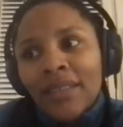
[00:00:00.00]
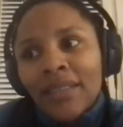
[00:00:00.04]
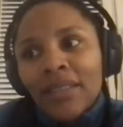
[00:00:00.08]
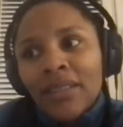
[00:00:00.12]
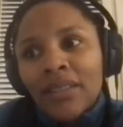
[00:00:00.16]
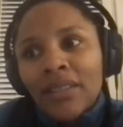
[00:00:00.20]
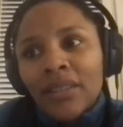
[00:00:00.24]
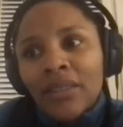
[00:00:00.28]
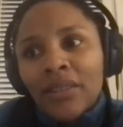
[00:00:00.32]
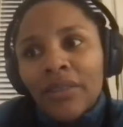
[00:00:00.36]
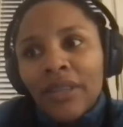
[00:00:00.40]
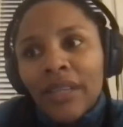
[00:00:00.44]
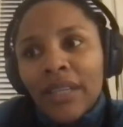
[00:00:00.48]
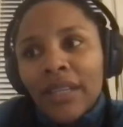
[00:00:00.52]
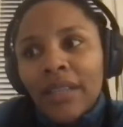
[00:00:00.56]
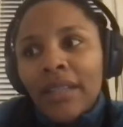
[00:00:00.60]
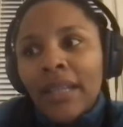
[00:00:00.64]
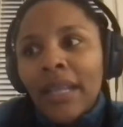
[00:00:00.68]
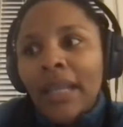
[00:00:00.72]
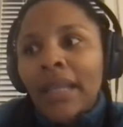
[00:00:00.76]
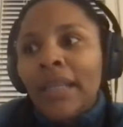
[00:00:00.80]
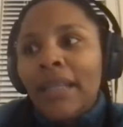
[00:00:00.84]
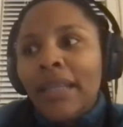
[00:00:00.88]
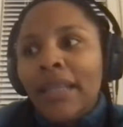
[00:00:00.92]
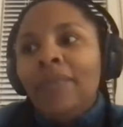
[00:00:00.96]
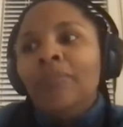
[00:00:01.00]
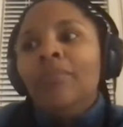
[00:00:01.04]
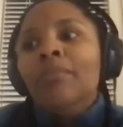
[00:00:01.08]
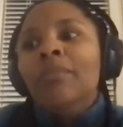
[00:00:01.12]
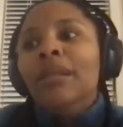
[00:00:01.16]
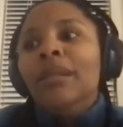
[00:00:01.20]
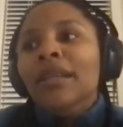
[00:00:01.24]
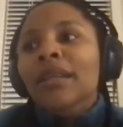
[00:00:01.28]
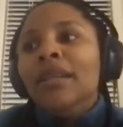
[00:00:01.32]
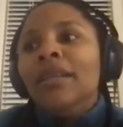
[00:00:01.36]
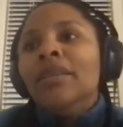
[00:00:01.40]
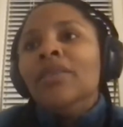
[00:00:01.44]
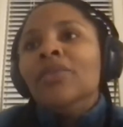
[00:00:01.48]
the career that led
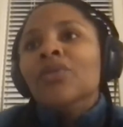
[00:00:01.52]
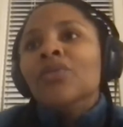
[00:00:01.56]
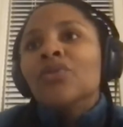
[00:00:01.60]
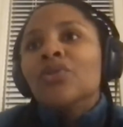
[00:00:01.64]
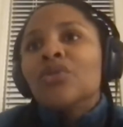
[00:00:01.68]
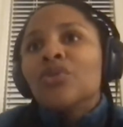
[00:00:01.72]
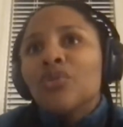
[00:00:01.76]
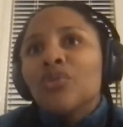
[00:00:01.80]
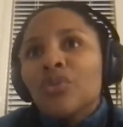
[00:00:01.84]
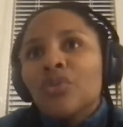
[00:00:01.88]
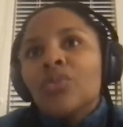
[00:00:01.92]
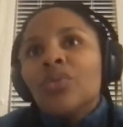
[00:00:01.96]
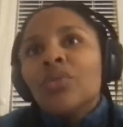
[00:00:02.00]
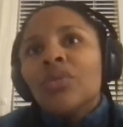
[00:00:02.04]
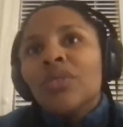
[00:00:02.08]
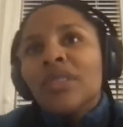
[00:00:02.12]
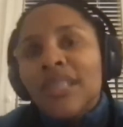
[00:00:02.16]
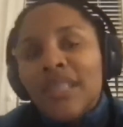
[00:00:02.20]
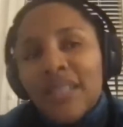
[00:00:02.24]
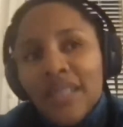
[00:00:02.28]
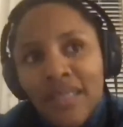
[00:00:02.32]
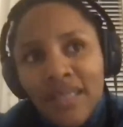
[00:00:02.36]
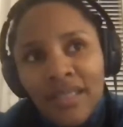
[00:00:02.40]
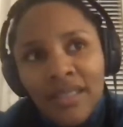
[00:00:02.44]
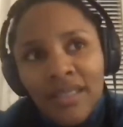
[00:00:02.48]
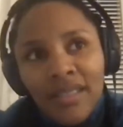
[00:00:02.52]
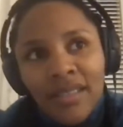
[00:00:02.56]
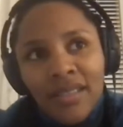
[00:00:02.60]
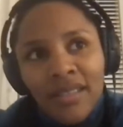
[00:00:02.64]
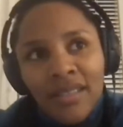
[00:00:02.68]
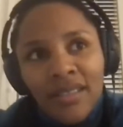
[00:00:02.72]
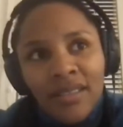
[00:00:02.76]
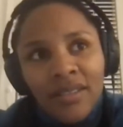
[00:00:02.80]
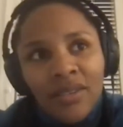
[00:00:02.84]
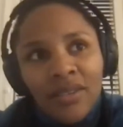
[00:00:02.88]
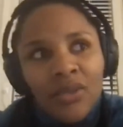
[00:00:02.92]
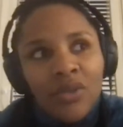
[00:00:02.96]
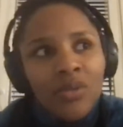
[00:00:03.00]
me to this,
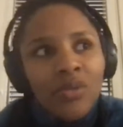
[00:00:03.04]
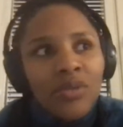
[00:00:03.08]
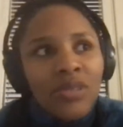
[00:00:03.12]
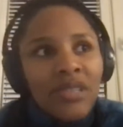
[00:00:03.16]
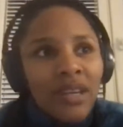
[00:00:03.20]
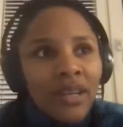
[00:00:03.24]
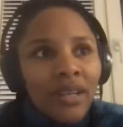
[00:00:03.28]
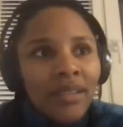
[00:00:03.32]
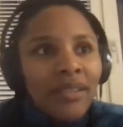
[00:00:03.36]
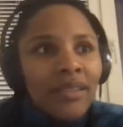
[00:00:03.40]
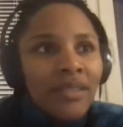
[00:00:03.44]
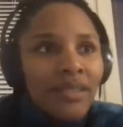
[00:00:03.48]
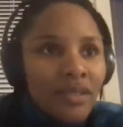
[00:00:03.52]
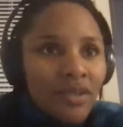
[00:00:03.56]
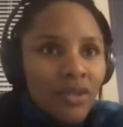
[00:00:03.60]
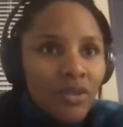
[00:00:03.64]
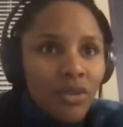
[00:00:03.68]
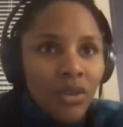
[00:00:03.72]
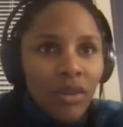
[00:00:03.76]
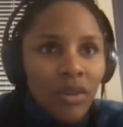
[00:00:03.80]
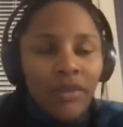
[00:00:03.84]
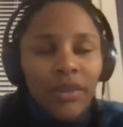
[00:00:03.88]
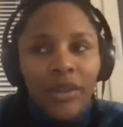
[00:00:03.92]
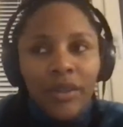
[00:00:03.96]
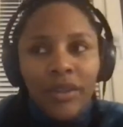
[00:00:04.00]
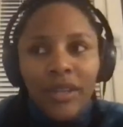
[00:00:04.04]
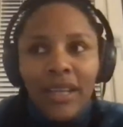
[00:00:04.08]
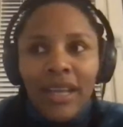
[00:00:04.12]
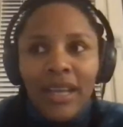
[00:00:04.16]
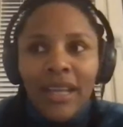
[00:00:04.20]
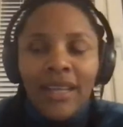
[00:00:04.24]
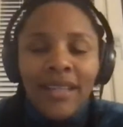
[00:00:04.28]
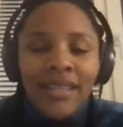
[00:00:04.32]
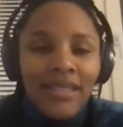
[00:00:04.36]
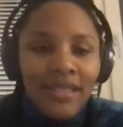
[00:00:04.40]
to tell this story, or that.